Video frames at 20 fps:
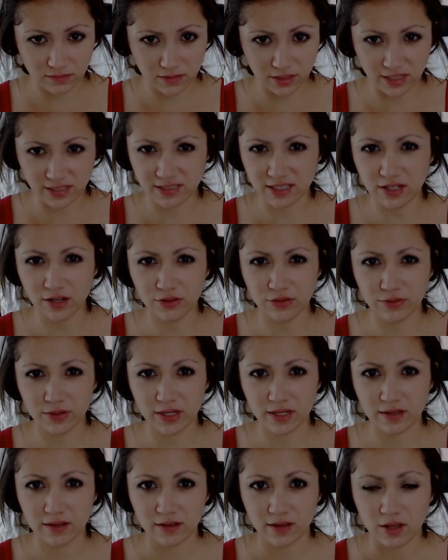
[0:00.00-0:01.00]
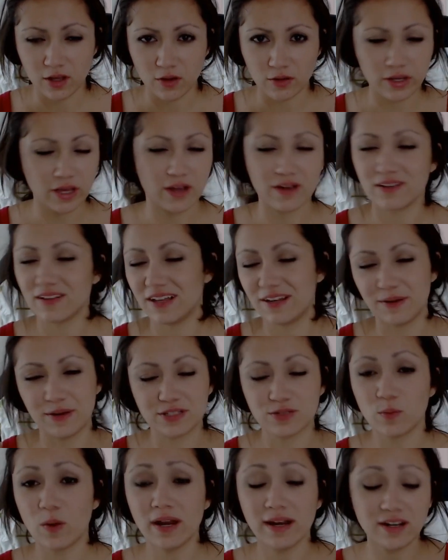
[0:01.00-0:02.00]
did I say all three? Okay,
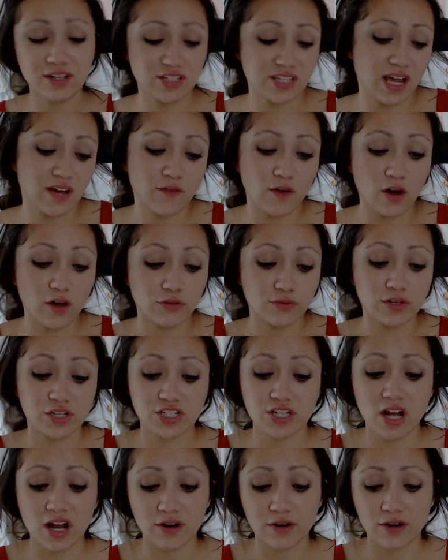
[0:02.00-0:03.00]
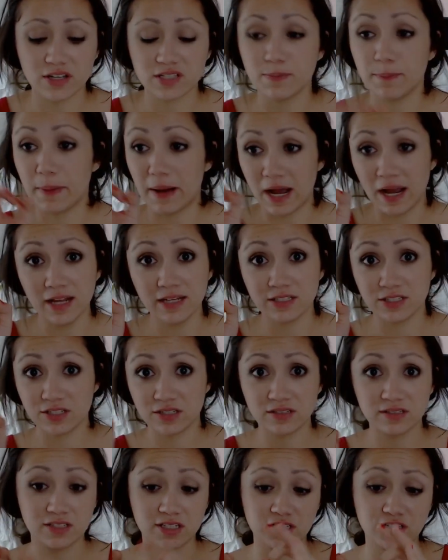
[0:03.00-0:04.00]
anyways, why not just have all three chakras bind
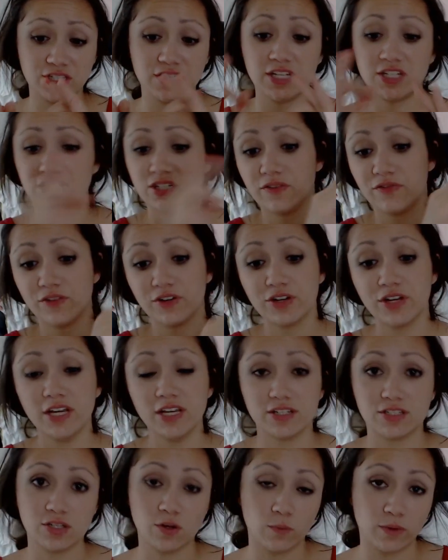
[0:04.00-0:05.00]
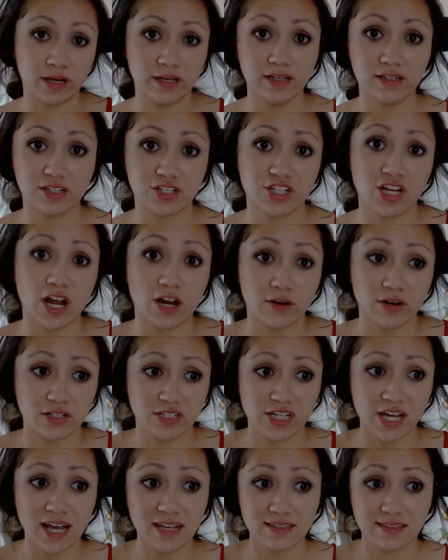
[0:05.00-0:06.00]
to each different key? So when I need to Chakra
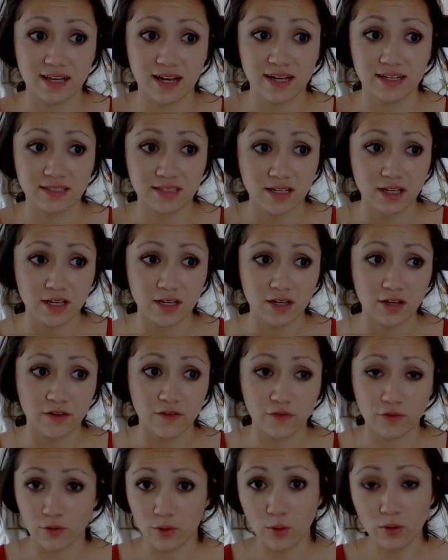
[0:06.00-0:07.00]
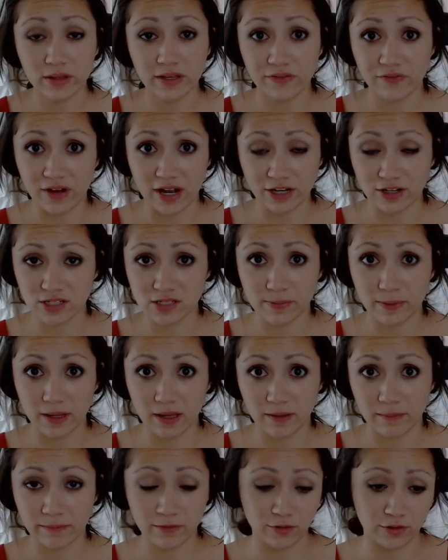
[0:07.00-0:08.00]
Chastise for Holy Fire
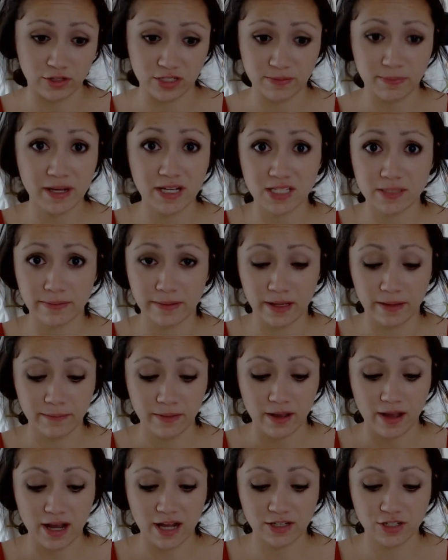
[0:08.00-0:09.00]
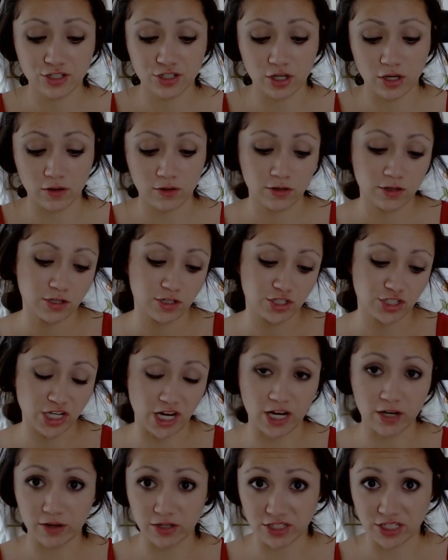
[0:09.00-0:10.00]
spam or Smite spam, I just go
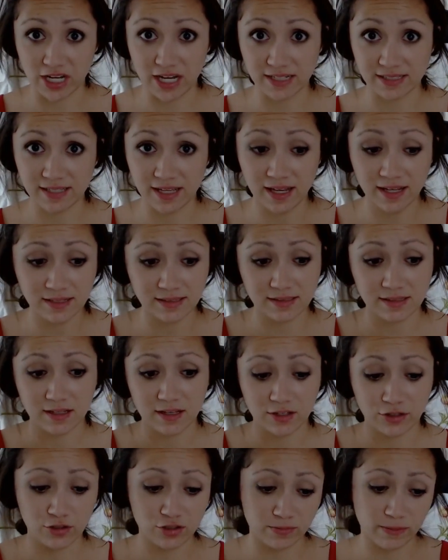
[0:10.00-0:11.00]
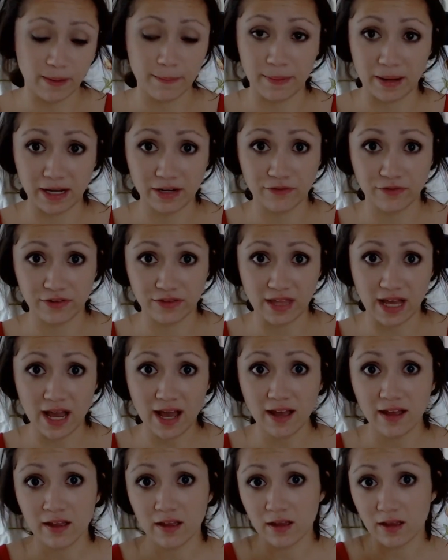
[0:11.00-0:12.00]
Chakra Chastise, use my bind for
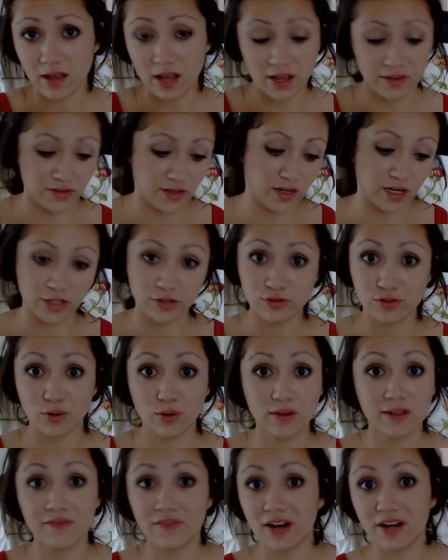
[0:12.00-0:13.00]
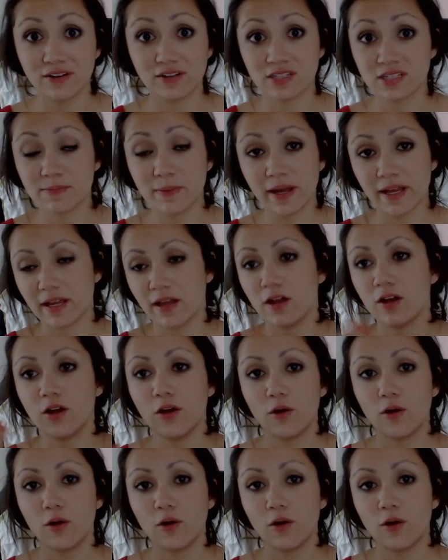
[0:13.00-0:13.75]
that, and then I use Holy Fire and Smite.